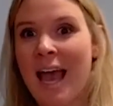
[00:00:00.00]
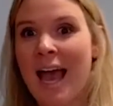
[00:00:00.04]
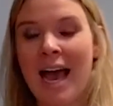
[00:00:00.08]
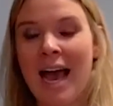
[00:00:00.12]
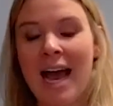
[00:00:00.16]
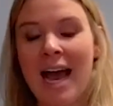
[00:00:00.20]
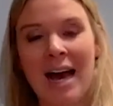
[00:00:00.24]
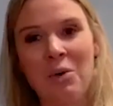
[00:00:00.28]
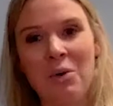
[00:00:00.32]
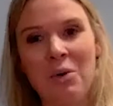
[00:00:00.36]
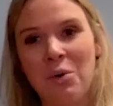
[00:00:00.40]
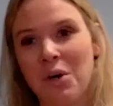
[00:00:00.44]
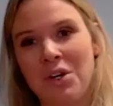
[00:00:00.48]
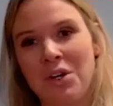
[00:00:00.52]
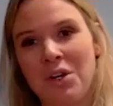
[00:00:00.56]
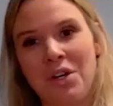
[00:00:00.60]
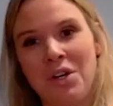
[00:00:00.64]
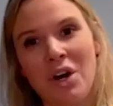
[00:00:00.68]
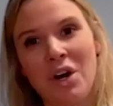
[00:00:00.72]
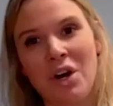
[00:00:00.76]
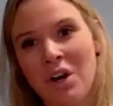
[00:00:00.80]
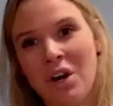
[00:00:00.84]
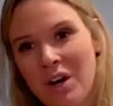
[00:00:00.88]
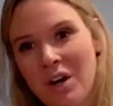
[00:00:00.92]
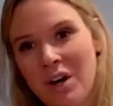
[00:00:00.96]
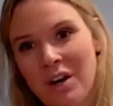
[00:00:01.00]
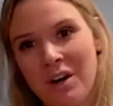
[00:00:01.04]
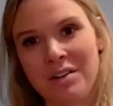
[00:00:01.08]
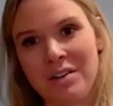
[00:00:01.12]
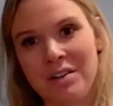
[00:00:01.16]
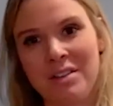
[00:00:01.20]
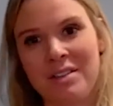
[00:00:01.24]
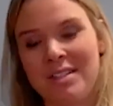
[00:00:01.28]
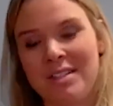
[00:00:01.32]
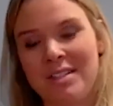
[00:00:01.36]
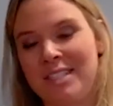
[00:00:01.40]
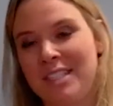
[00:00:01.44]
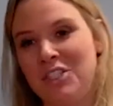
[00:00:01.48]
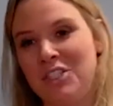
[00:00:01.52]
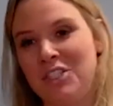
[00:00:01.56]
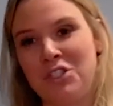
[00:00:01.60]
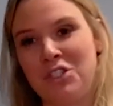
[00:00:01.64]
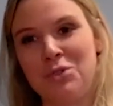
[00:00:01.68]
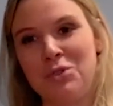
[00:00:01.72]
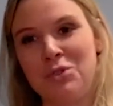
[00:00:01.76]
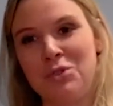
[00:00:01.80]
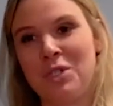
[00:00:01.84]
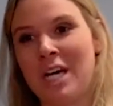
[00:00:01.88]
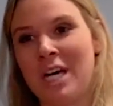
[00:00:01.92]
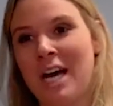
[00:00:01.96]
how on earth did
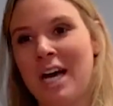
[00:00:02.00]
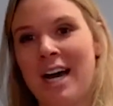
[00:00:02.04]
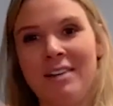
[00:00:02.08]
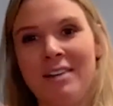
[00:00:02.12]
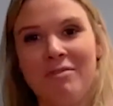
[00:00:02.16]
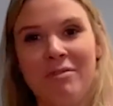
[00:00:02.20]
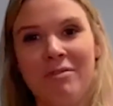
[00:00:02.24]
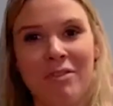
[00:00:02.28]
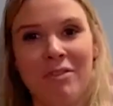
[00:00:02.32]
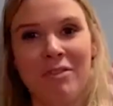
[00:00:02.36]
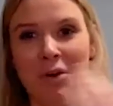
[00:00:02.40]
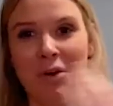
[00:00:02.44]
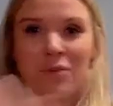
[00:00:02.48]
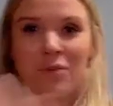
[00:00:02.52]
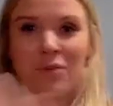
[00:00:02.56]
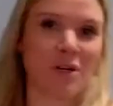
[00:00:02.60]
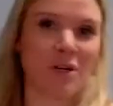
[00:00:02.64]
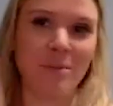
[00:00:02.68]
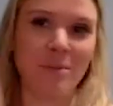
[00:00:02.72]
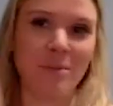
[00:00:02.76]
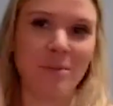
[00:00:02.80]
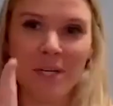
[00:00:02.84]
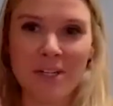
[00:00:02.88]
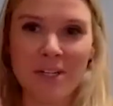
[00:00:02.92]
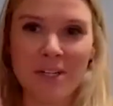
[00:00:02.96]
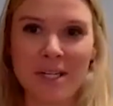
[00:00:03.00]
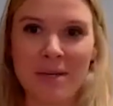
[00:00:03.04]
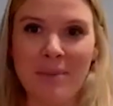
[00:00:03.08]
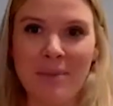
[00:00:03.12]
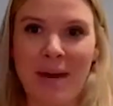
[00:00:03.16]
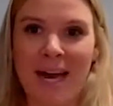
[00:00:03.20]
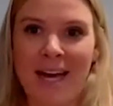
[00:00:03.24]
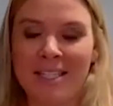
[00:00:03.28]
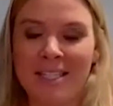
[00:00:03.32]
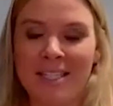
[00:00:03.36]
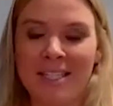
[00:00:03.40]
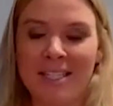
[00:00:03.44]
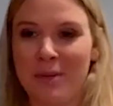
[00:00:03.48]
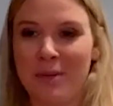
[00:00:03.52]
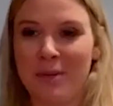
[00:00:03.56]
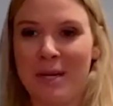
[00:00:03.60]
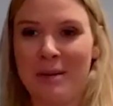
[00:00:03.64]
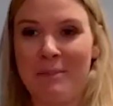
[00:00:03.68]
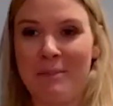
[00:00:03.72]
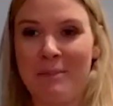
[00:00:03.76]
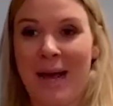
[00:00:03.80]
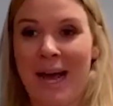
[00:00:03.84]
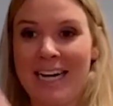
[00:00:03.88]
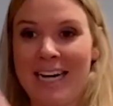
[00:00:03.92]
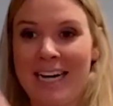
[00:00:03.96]
you tie vulnerability
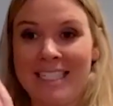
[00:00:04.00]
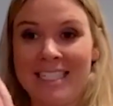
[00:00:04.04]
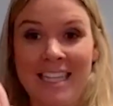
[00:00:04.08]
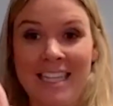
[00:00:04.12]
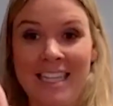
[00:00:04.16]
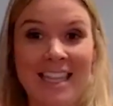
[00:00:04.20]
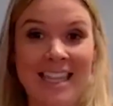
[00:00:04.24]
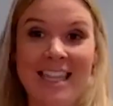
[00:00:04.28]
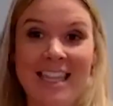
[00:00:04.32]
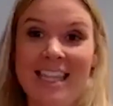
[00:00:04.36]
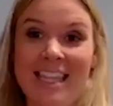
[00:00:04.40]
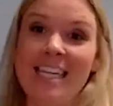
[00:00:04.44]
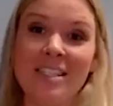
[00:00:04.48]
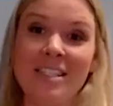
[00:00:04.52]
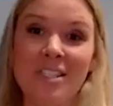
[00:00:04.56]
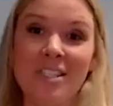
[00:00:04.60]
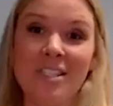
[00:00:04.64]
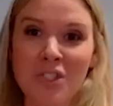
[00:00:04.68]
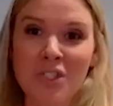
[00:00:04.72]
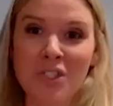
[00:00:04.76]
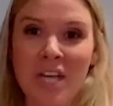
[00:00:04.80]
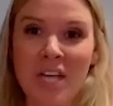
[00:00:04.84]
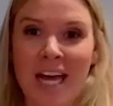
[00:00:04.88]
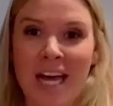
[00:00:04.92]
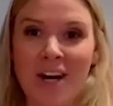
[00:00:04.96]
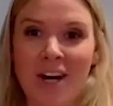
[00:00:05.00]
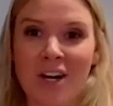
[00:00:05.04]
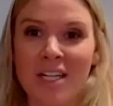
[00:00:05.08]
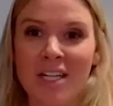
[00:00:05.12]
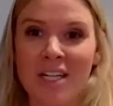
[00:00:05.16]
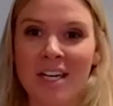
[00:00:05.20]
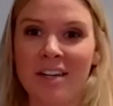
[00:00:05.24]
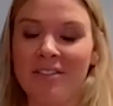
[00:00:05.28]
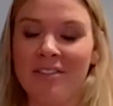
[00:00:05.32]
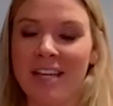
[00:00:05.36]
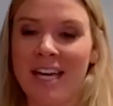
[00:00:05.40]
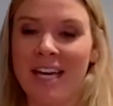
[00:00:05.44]
management back to this area of the